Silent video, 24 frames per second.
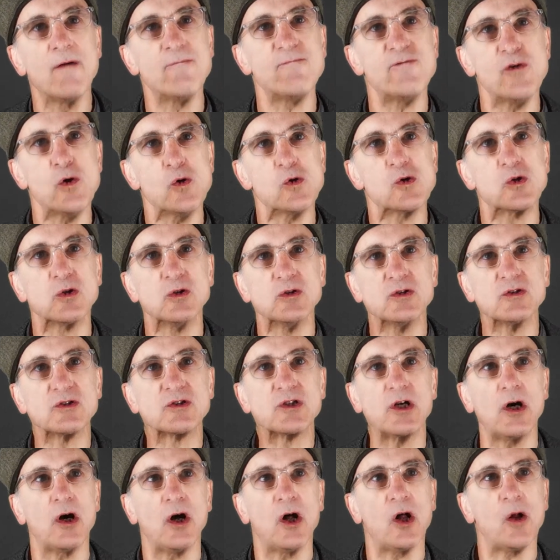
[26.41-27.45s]

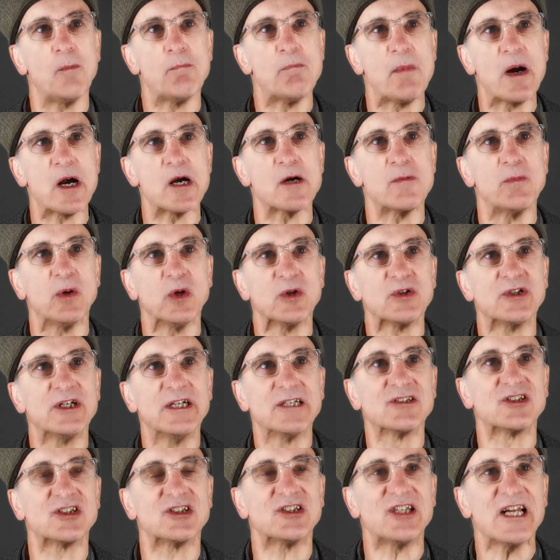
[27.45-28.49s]
vocals all marbled,
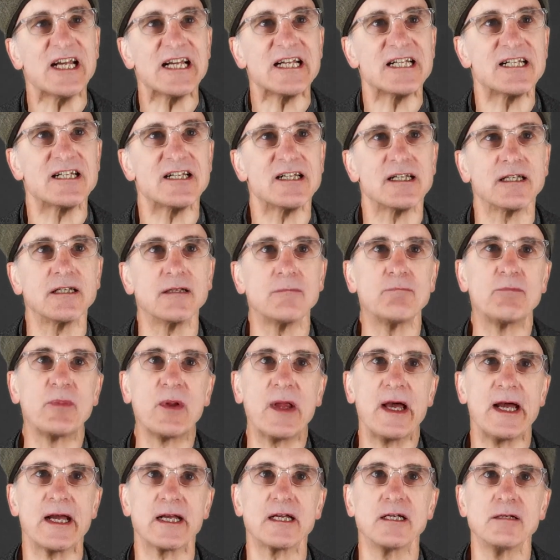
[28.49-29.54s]
standing in
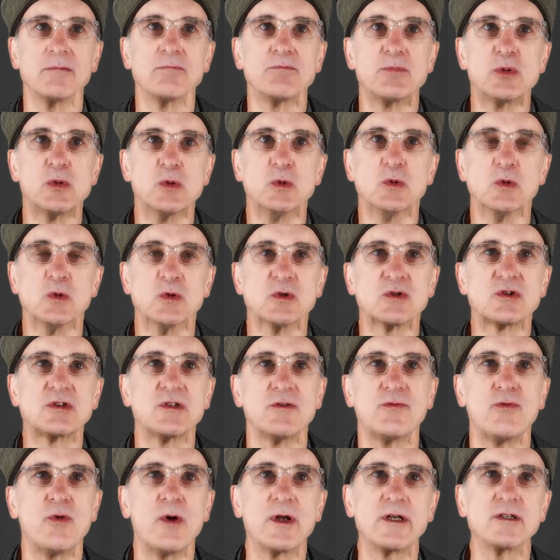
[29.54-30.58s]
blackened pools
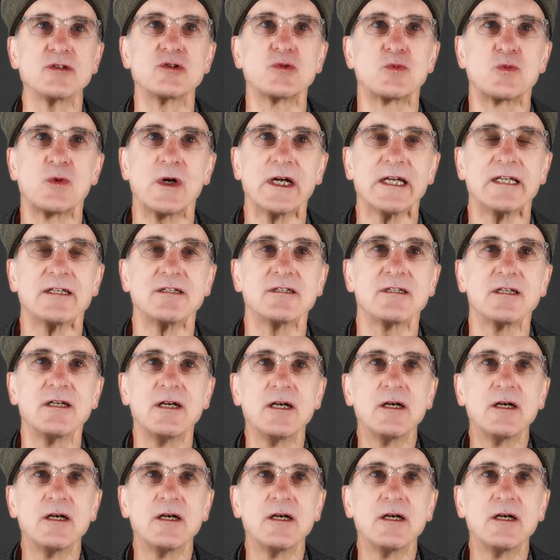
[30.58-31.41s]
of what is right,